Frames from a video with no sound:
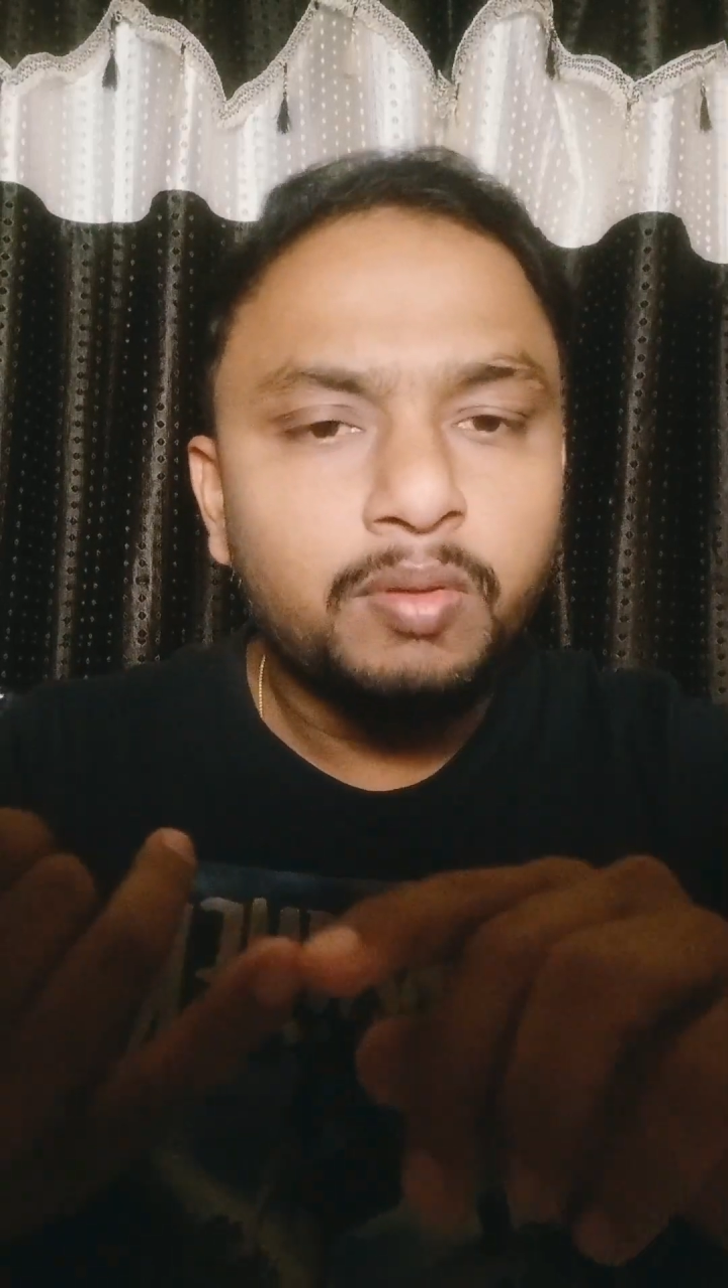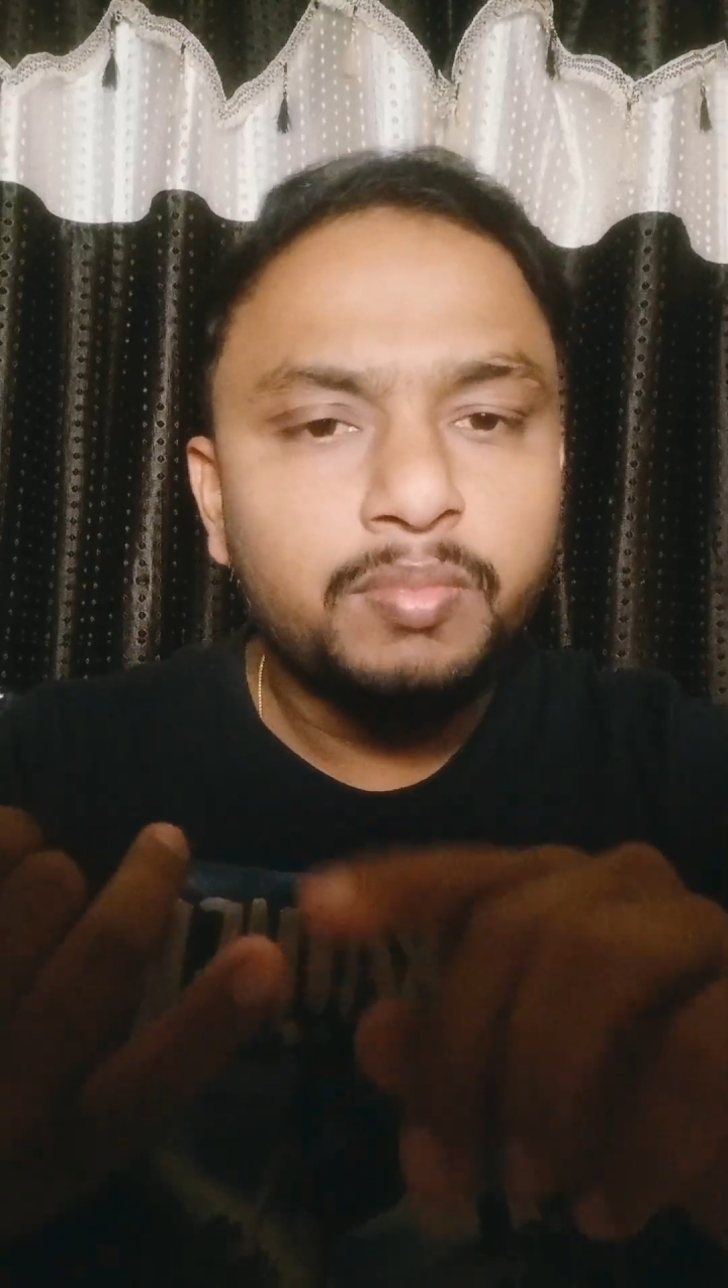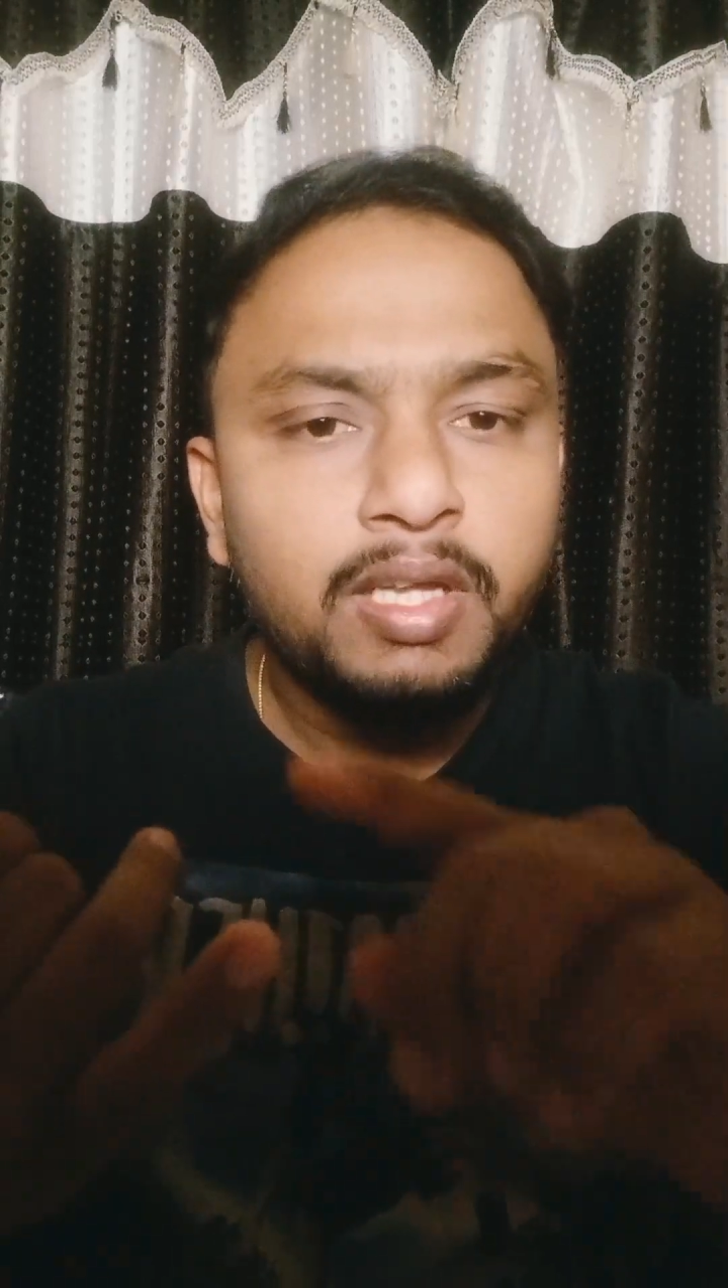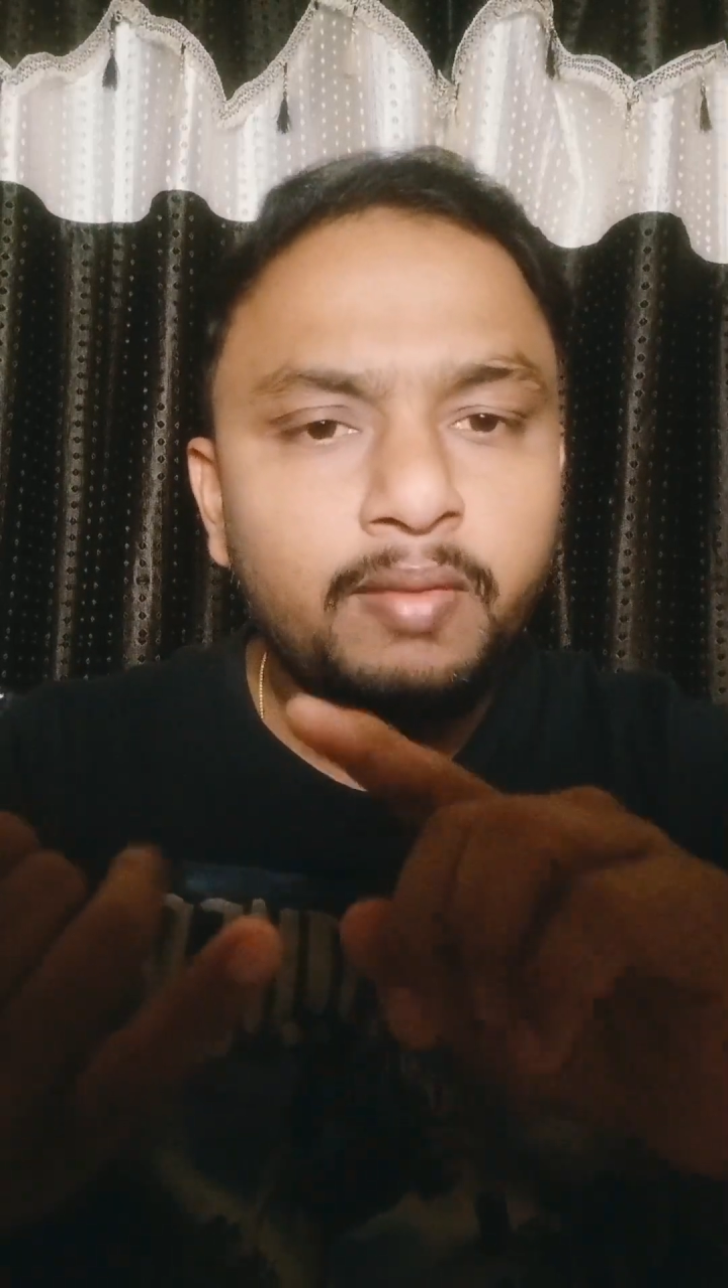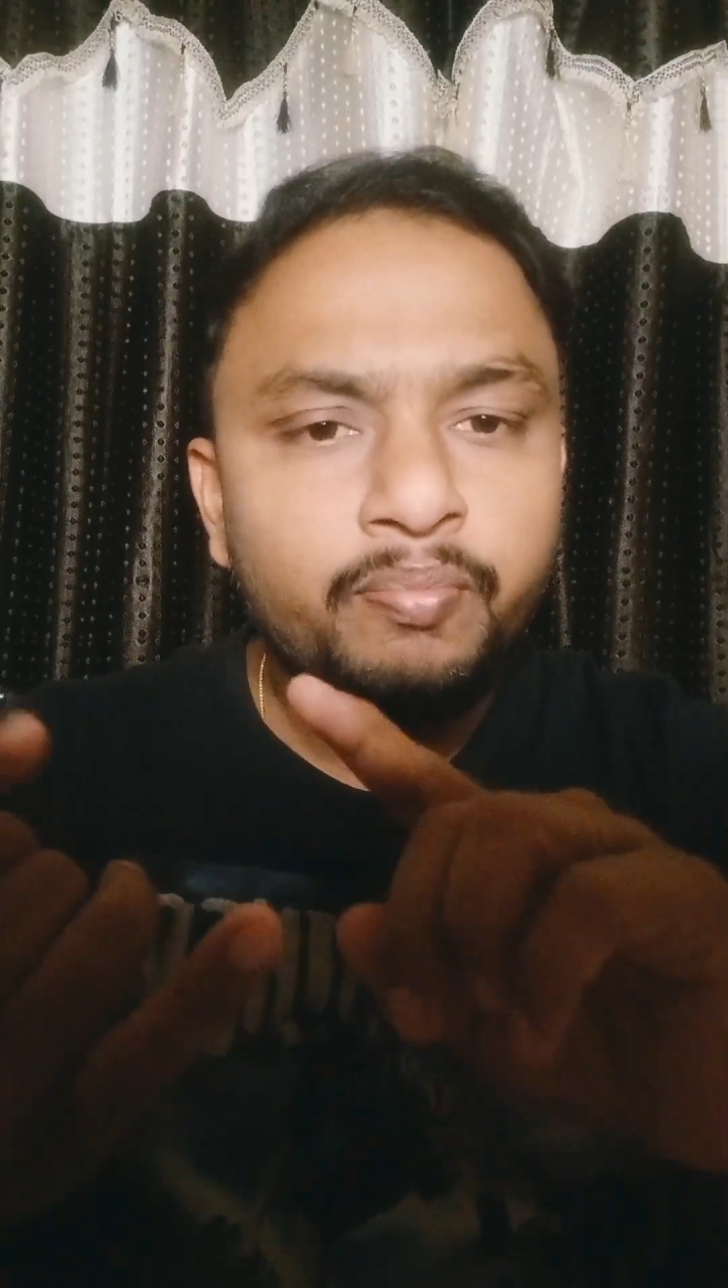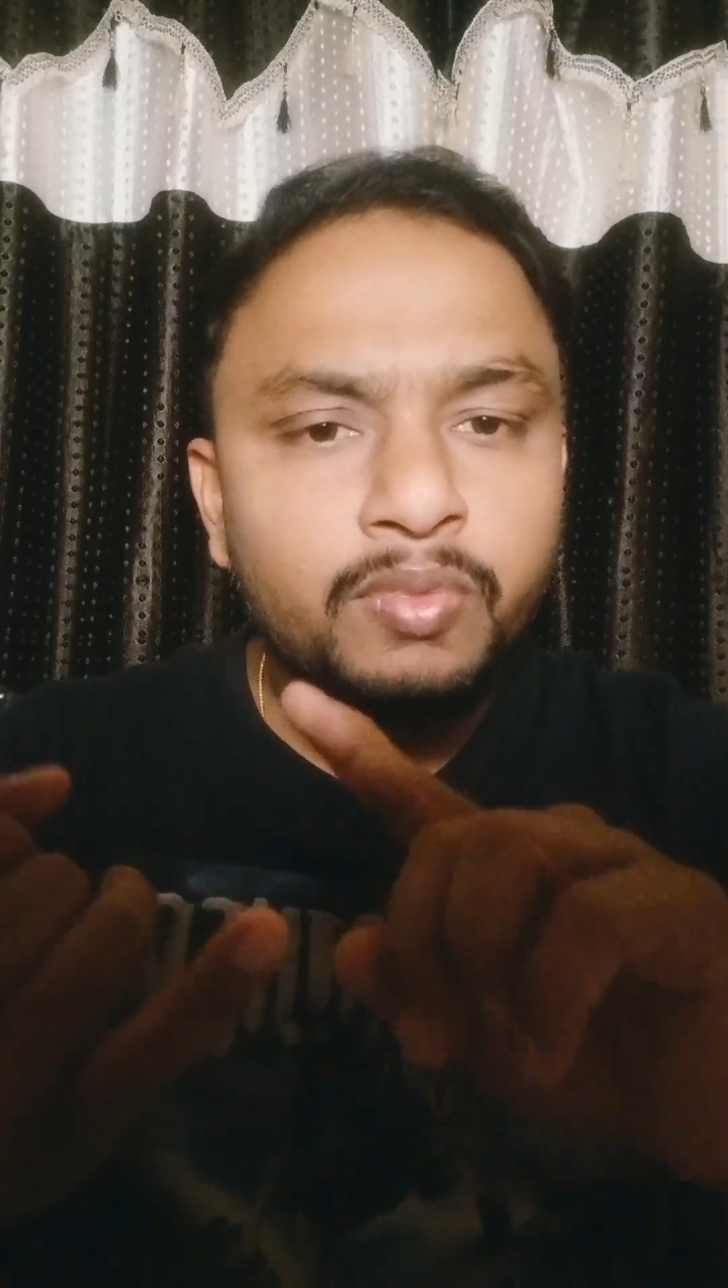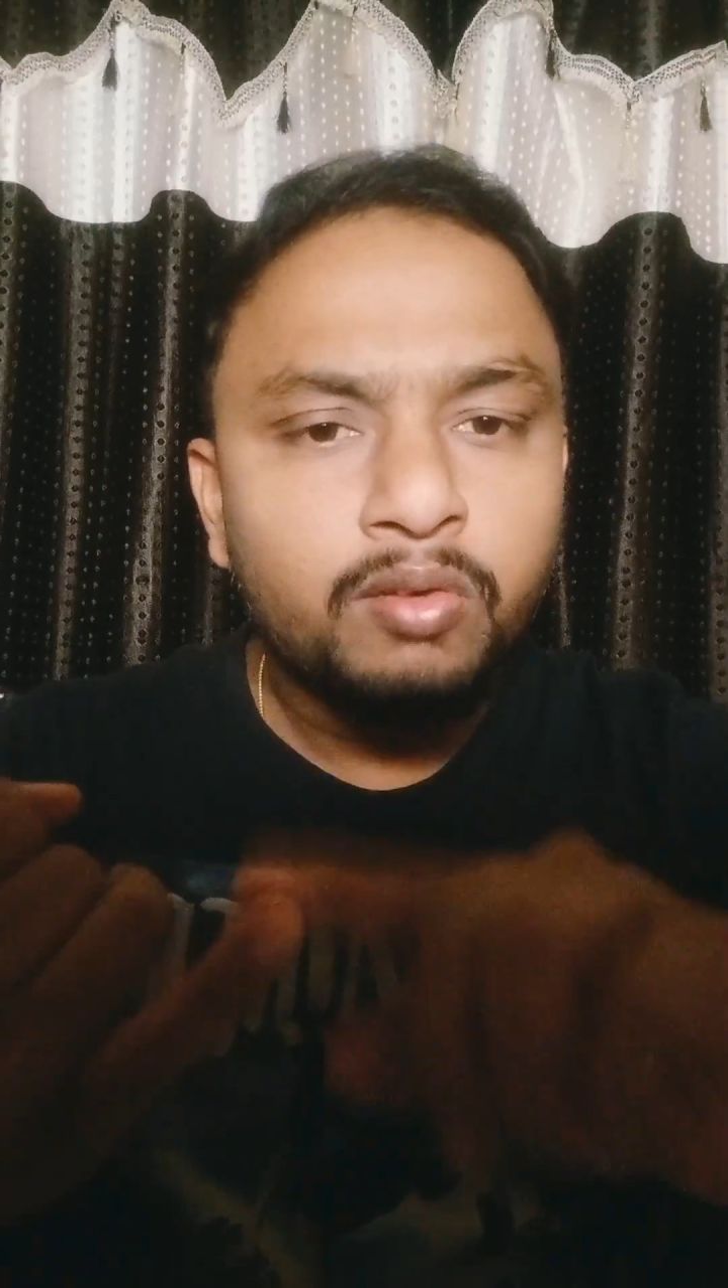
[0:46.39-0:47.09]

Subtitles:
from the